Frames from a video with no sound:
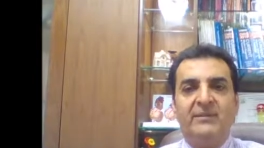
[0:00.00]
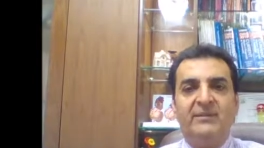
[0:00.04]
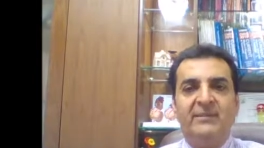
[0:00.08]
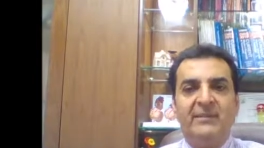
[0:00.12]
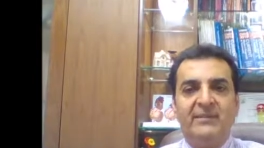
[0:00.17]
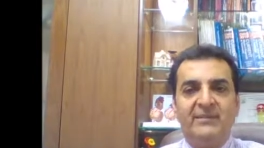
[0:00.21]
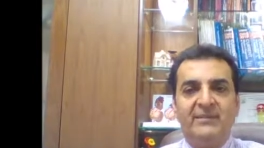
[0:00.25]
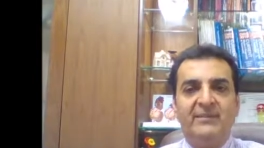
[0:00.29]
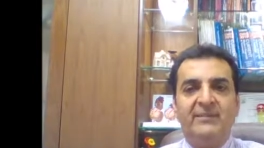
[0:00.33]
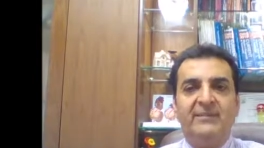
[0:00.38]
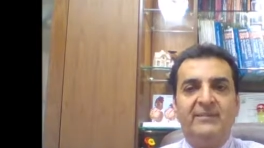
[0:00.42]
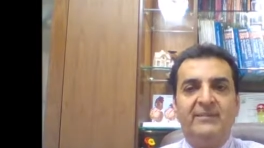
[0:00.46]

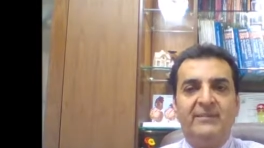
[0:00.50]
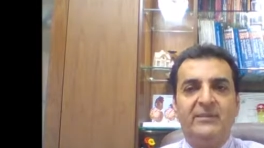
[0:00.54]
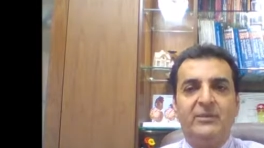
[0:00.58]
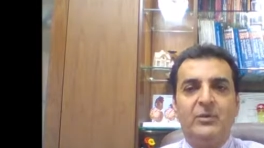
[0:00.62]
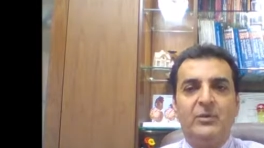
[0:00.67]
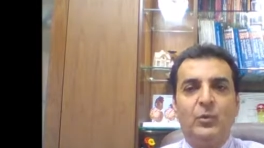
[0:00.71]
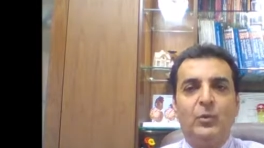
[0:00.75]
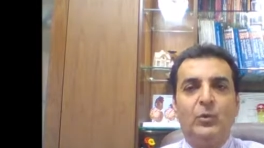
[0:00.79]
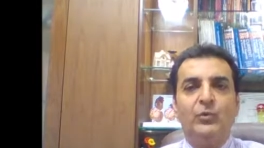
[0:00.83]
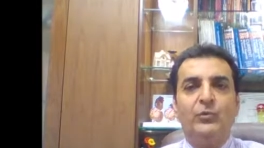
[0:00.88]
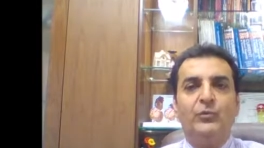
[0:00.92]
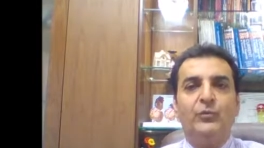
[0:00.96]
This is the
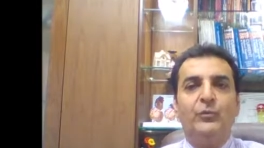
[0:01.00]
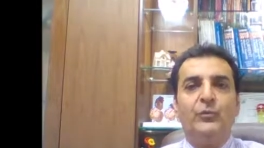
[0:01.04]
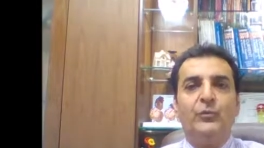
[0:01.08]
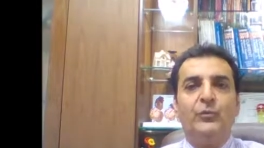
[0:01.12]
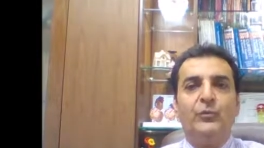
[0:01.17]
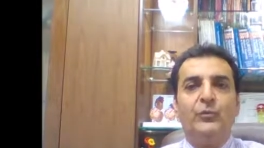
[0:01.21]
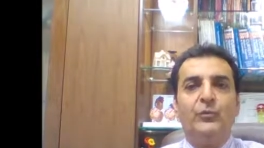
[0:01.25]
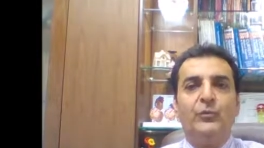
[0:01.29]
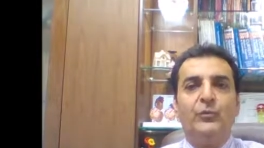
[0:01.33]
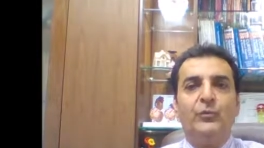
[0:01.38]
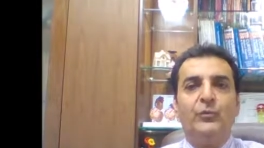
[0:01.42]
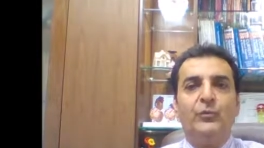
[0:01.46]
dose for
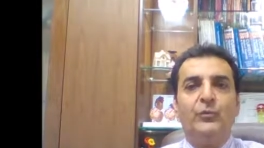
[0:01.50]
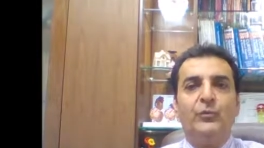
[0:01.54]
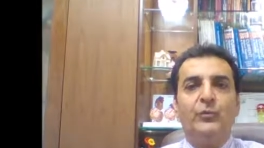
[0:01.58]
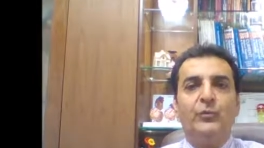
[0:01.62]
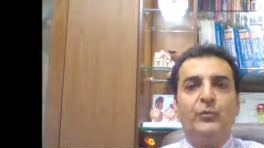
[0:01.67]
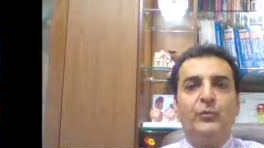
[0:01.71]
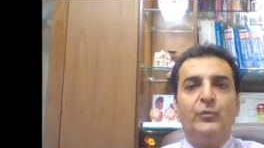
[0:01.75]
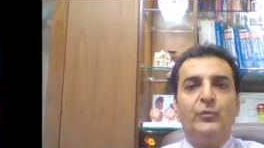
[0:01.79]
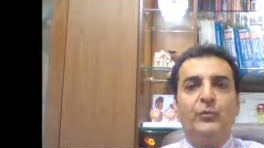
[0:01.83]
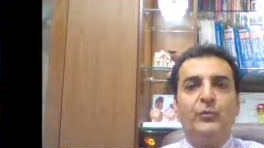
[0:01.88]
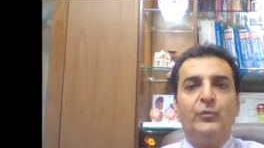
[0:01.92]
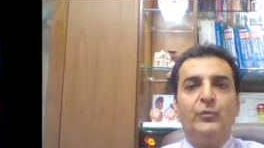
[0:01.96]
high
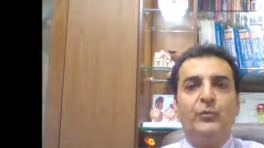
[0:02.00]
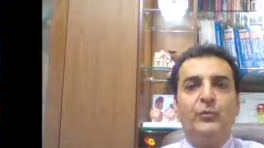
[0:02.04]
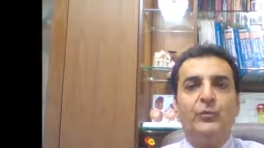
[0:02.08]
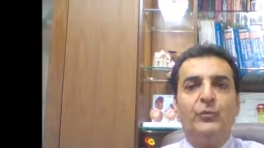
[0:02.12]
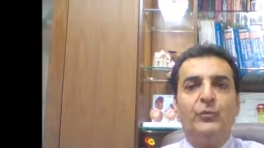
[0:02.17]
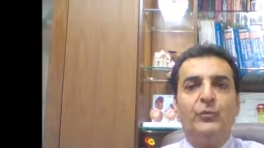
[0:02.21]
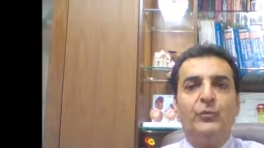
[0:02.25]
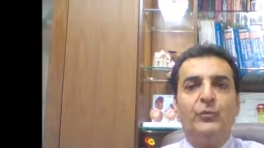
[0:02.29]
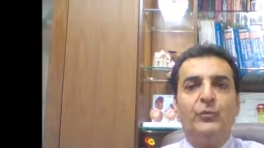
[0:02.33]
intensity